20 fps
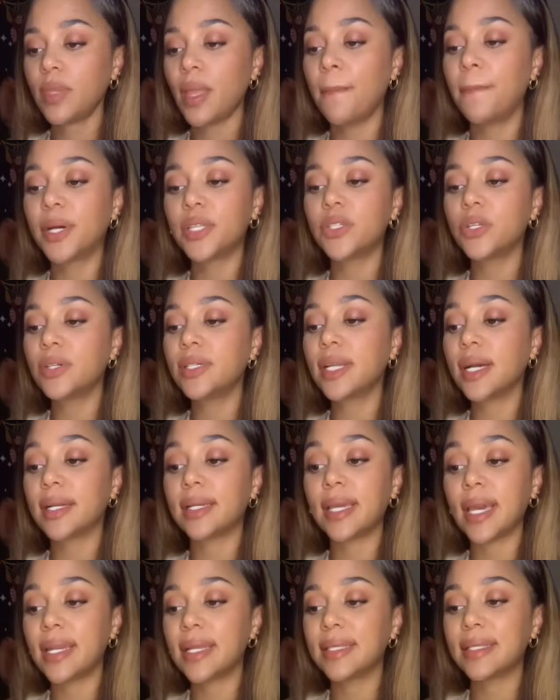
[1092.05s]
But they're not
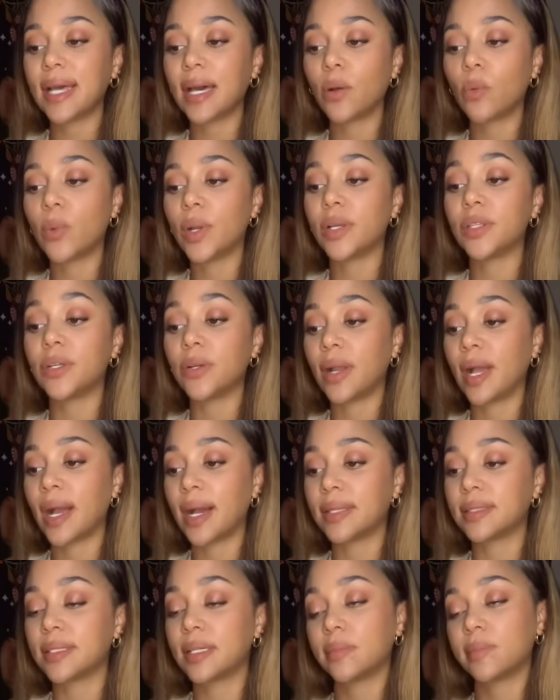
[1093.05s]
getting that where they're
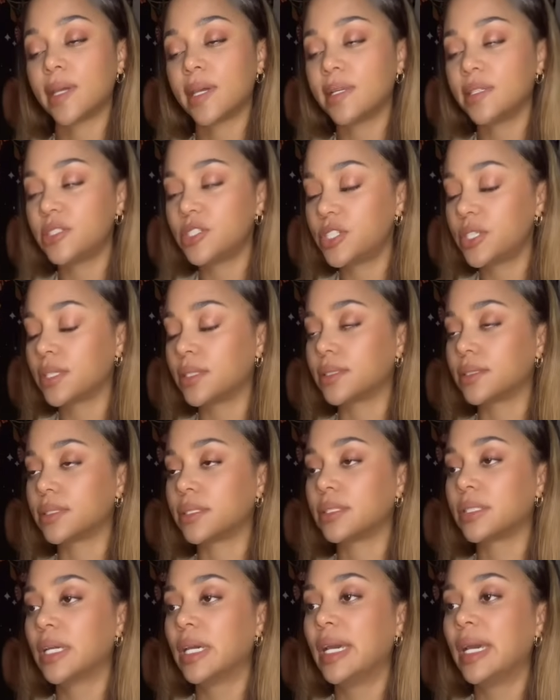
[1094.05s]
at, and I'm getting
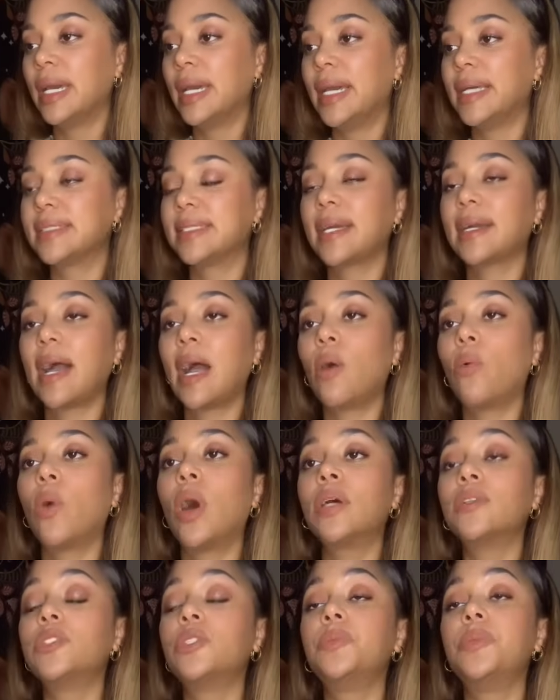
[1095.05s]
chills. It's like, I
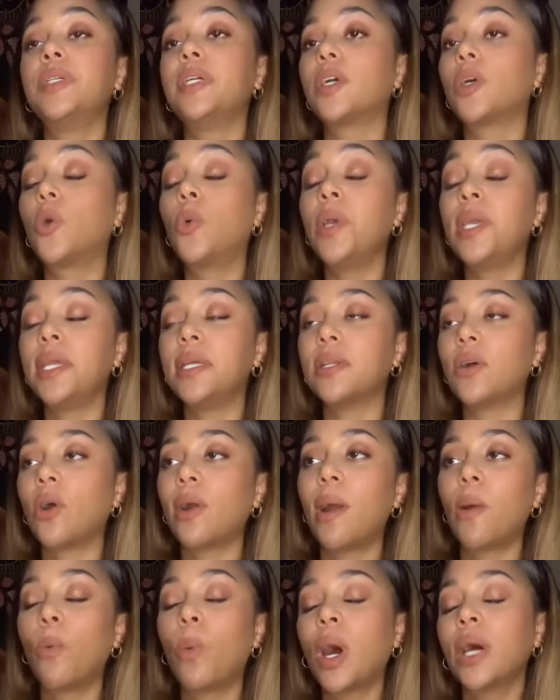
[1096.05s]
want to be a queen, or
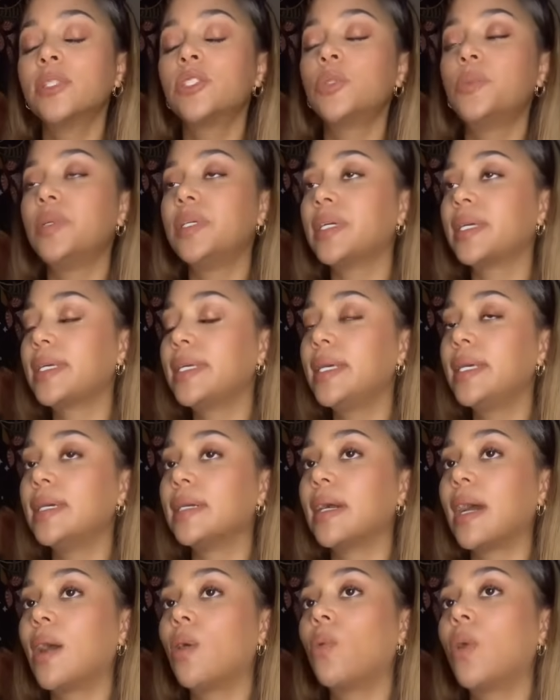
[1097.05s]
I want to be a
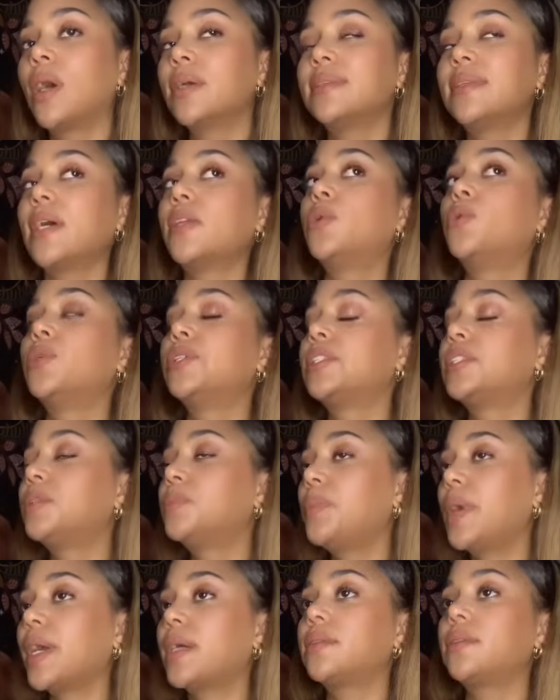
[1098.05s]
king. I want that
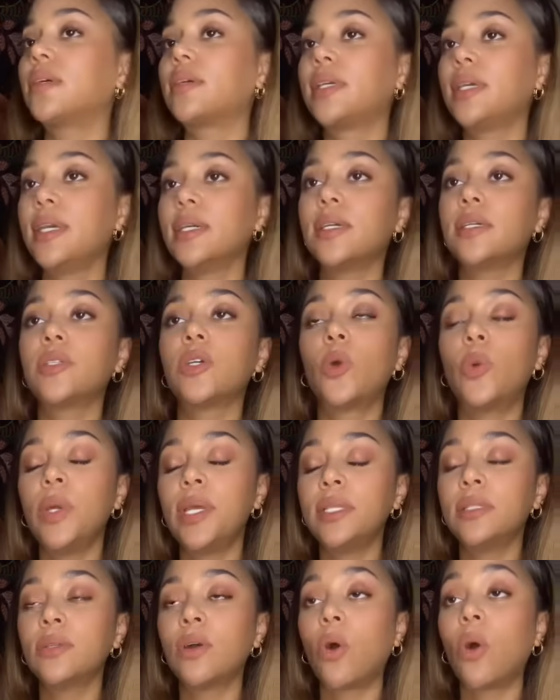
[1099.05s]
respect a king and
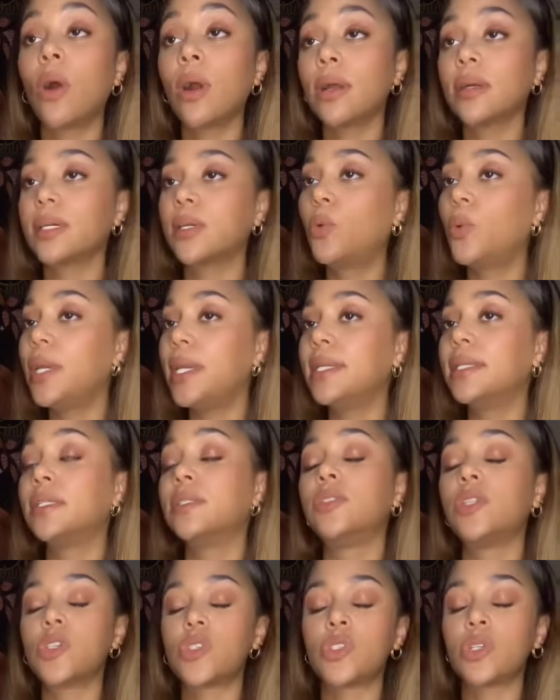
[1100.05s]
queen or queen
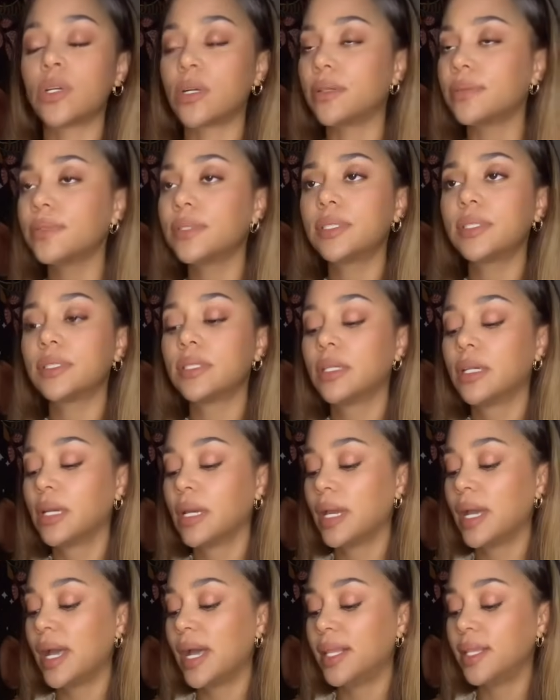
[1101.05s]
deserves.
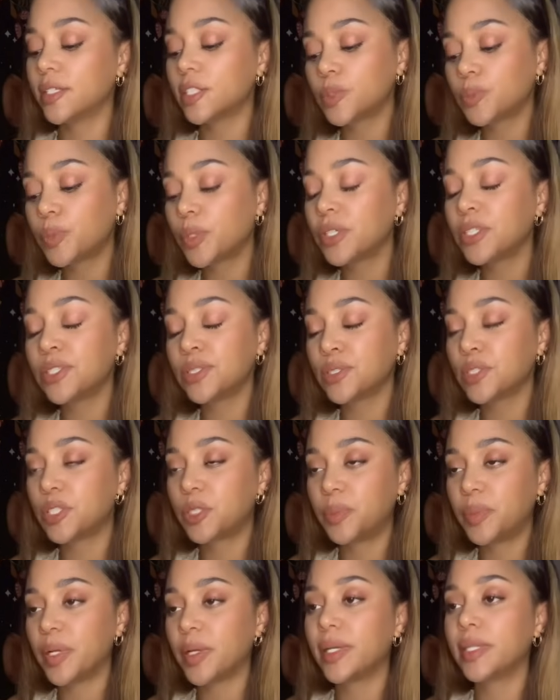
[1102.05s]
This person's
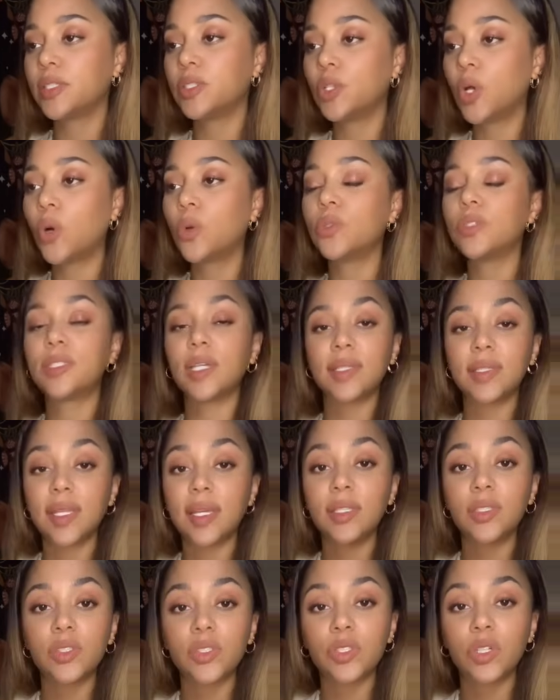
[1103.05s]
spirit knows that they
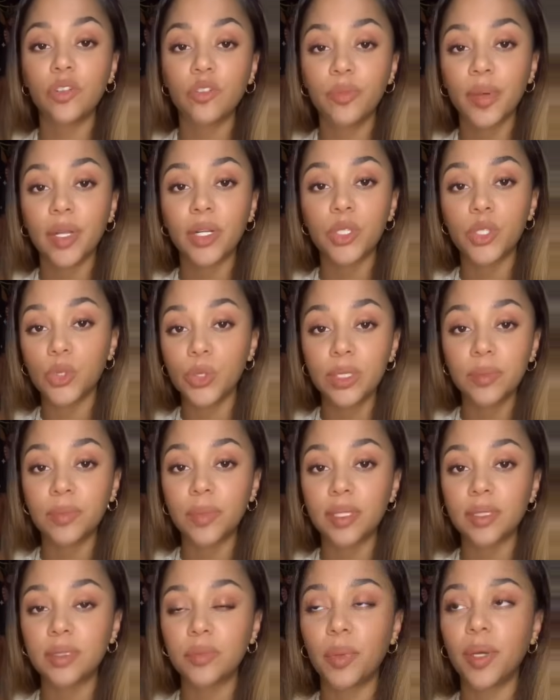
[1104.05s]
deserve better
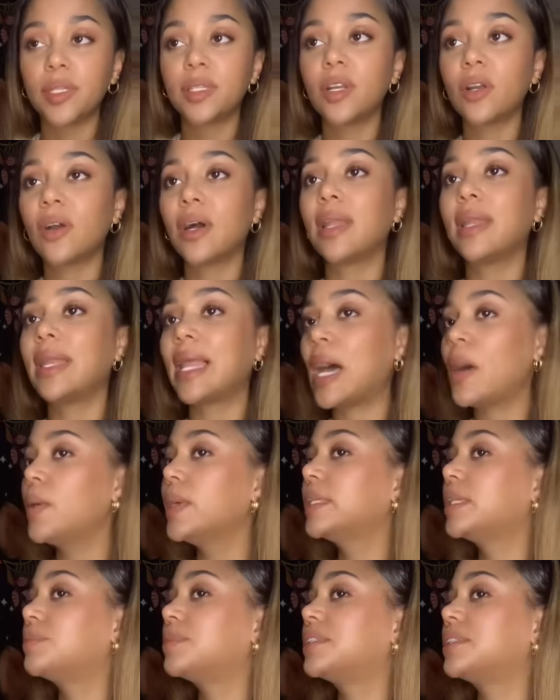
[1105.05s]
treatment, but they're allowing
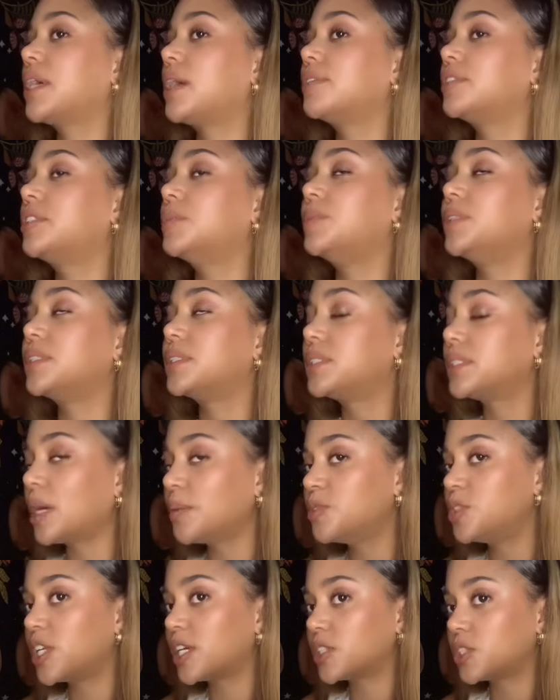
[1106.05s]
themselves to be
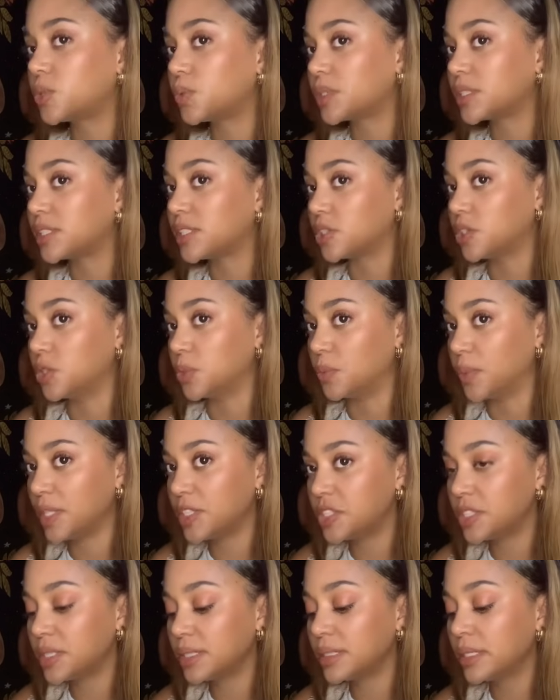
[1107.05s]
subject to a
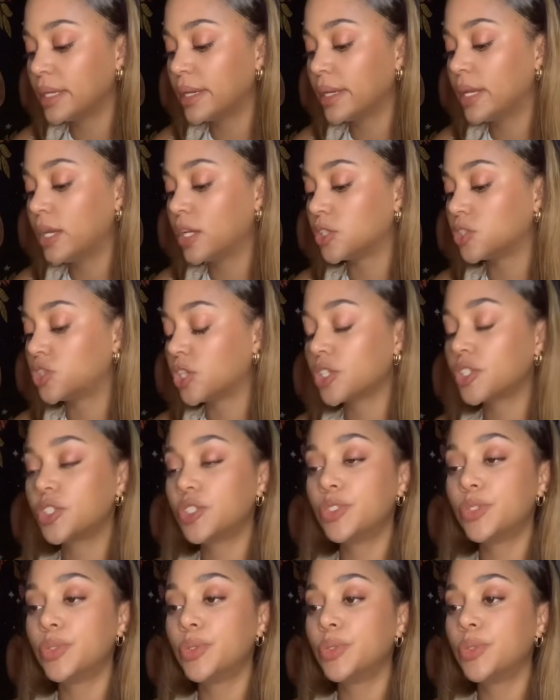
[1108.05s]
situation just
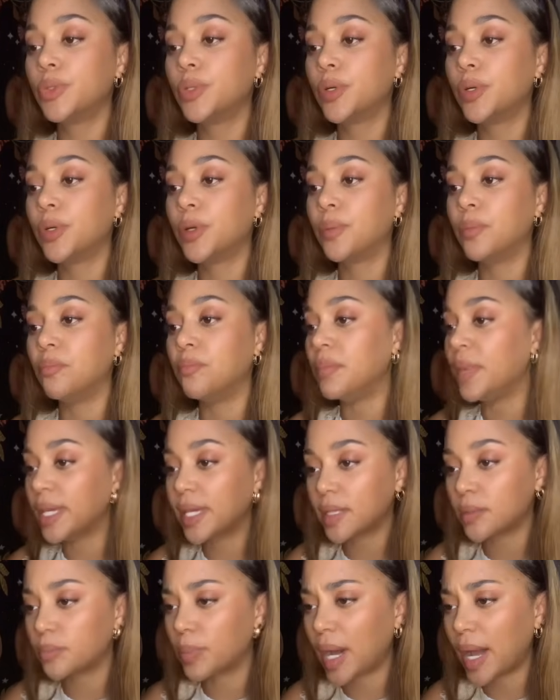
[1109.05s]
to make
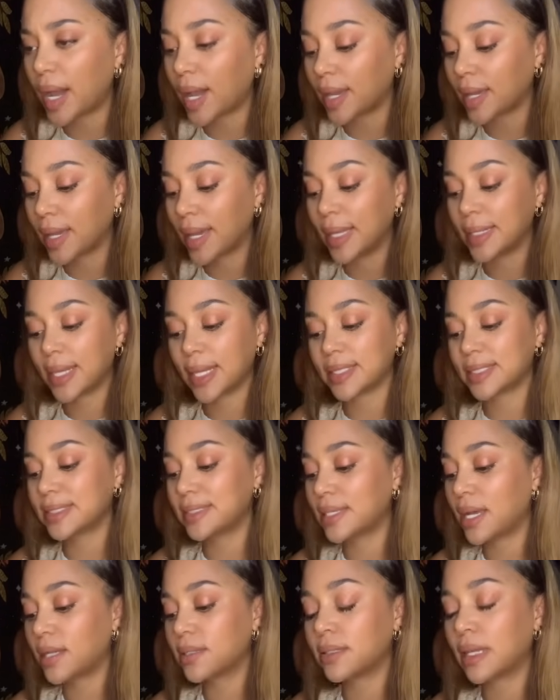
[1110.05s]
it by. And that's
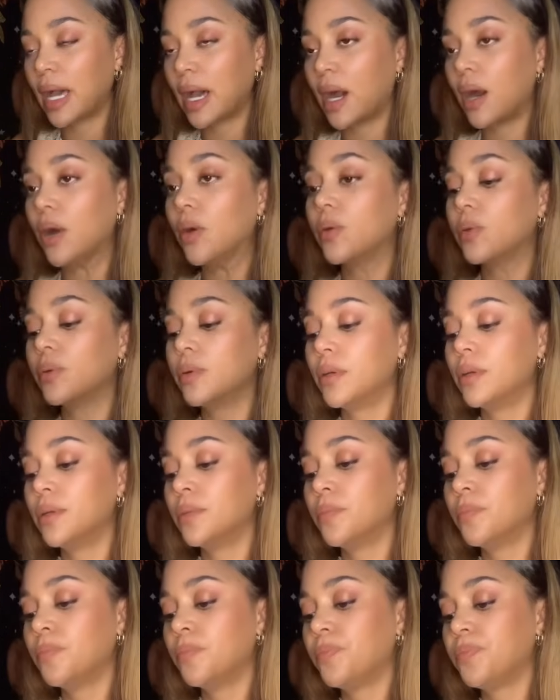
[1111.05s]
not how
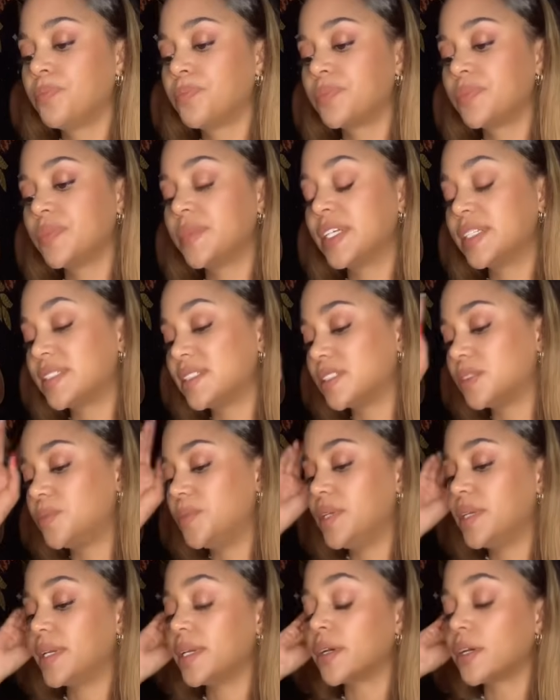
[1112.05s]
this is
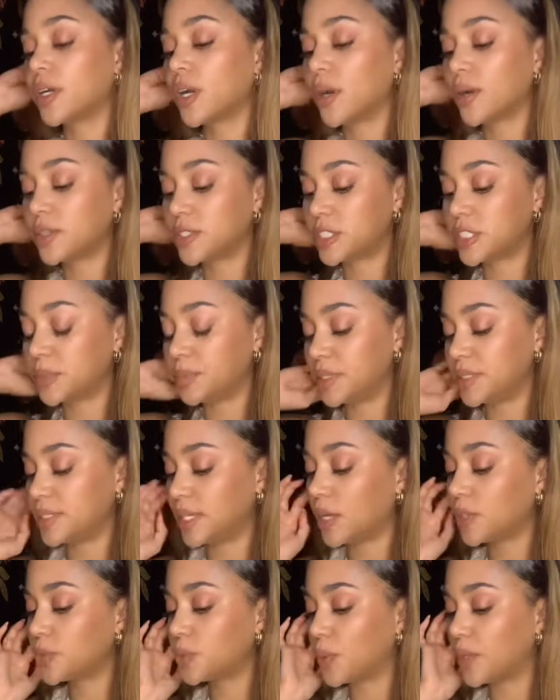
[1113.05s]
being encouraged to be
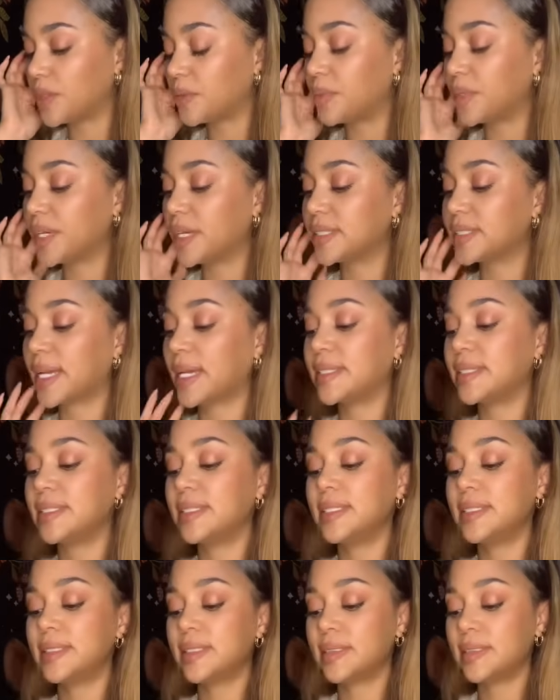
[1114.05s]
dealt with, because I
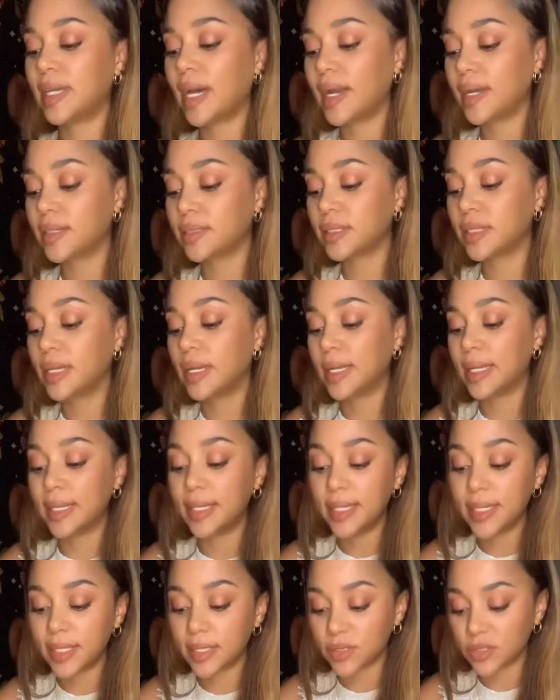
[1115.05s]
see denial
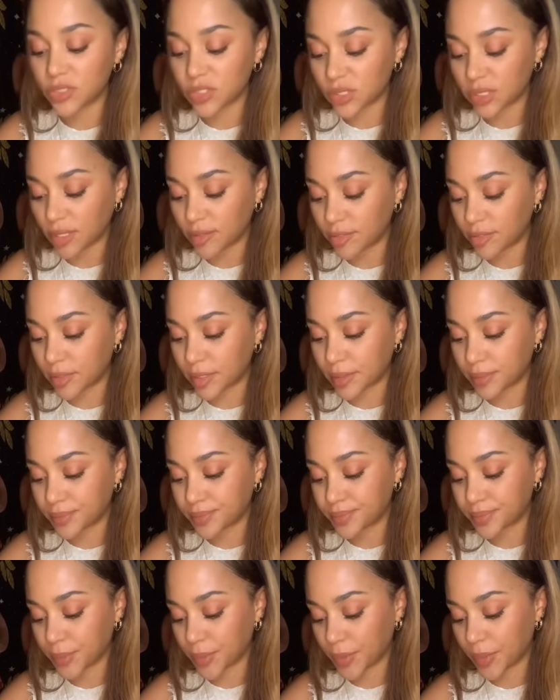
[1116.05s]
leading to suffering,
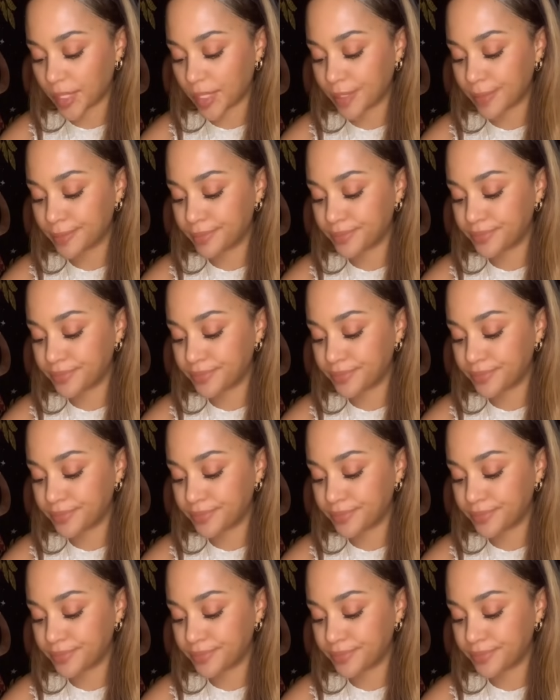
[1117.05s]
okay?